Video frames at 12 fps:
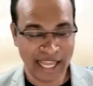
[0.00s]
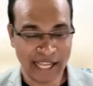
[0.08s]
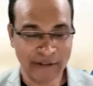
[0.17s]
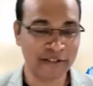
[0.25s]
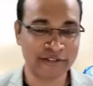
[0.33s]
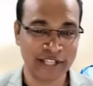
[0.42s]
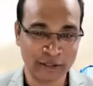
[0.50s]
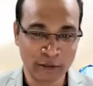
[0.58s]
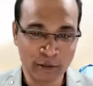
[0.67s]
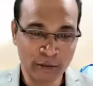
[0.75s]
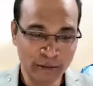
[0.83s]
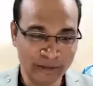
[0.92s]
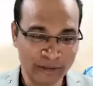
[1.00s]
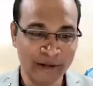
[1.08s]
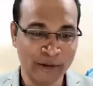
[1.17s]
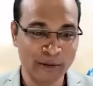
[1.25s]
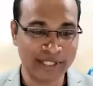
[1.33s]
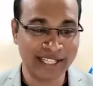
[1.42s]
language of Sadhguru
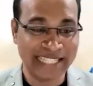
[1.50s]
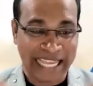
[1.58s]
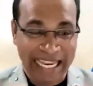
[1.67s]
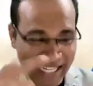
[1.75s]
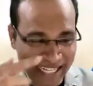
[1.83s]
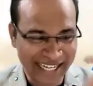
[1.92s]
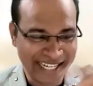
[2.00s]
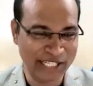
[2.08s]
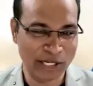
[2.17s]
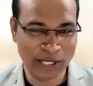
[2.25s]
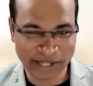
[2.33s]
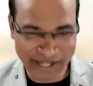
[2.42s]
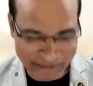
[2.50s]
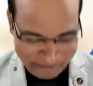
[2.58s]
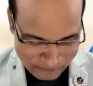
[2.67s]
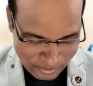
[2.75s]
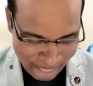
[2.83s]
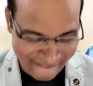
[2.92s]
who says inner
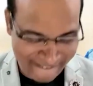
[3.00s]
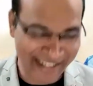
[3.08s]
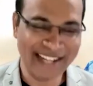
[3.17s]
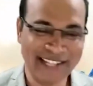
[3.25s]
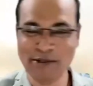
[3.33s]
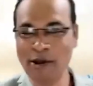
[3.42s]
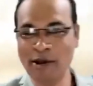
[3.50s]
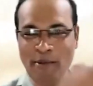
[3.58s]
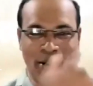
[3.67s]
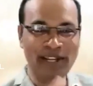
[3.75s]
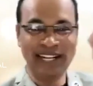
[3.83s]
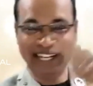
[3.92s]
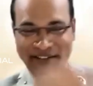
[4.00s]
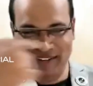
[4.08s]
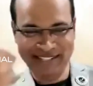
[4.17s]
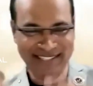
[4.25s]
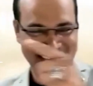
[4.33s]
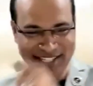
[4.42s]
engineering. Let us talk about
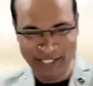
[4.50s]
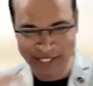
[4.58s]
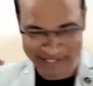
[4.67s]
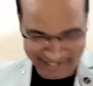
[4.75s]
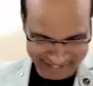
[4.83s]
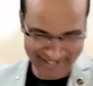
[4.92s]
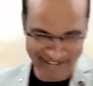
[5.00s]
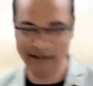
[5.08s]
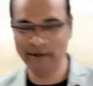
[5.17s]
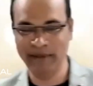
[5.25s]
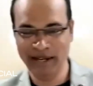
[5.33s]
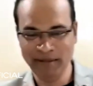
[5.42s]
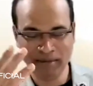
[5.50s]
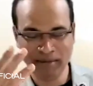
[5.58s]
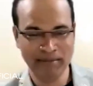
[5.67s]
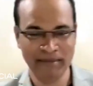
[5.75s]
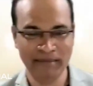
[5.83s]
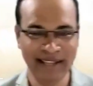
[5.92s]
reverse engineering. I know many people
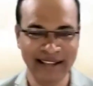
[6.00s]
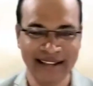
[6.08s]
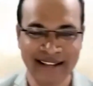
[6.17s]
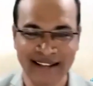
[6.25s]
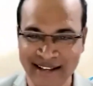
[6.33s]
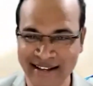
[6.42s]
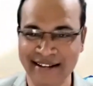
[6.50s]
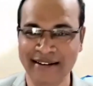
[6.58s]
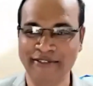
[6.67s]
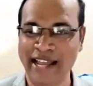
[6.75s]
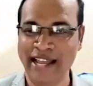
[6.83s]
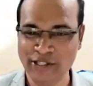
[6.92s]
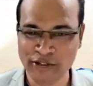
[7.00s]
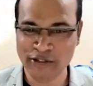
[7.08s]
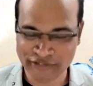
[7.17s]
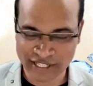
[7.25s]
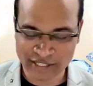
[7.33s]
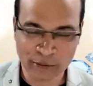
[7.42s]
may be fans of
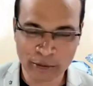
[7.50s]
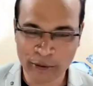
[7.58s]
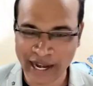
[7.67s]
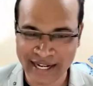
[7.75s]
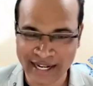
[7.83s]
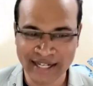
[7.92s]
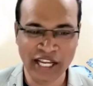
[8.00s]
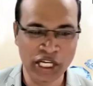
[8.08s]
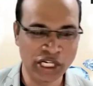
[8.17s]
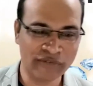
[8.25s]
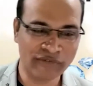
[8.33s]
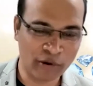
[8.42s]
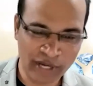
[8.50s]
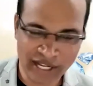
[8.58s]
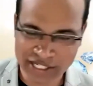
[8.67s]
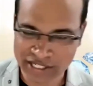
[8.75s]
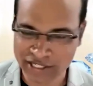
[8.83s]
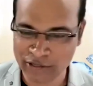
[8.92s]
Sadhguru and Isha
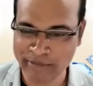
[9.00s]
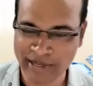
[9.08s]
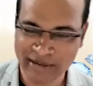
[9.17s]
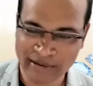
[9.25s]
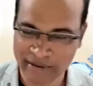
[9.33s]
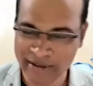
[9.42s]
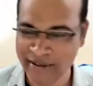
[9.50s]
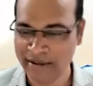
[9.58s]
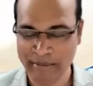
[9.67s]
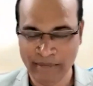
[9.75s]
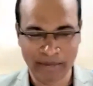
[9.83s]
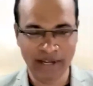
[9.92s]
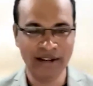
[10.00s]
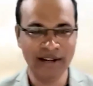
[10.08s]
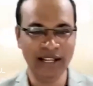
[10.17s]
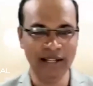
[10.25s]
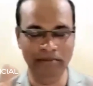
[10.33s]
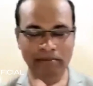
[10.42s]
Foundation. You've been maybe
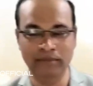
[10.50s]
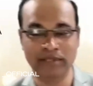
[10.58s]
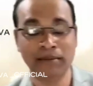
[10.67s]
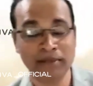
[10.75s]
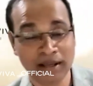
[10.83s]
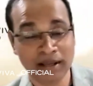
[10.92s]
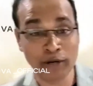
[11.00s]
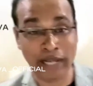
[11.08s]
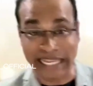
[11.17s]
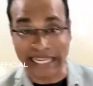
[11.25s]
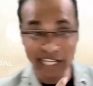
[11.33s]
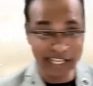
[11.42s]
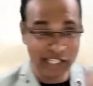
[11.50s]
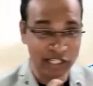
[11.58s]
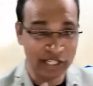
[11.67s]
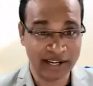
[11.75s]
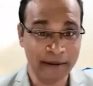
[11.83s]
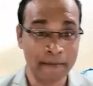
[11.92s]
learning something about inner
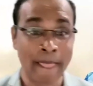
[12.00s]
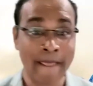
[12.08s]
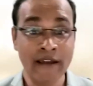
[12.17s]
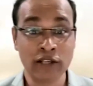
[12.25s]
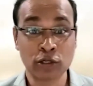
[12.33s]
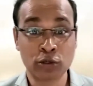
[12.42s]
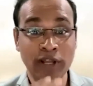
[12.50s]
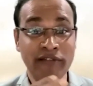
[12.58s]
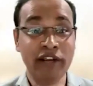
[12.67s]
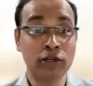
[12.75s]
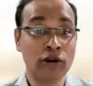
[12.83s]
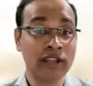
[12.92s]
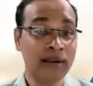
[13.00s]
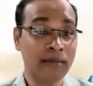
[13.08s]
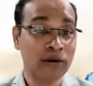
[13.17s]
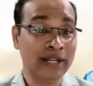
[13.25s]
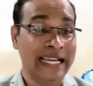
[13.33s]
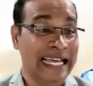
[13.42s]
engineering. So today we're talking
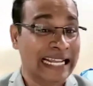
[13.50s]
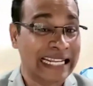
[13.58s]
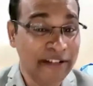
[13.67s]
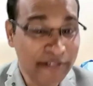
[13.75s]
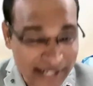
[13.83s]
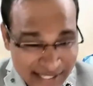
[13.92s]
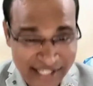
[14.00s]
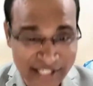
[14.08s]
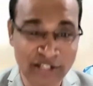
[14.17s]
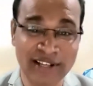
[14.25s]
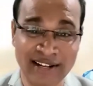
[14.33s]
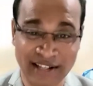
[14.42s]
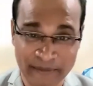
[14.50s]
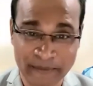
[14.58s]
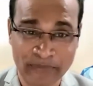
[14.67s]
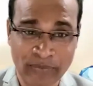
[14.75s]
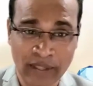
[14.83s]
about reverse engineering.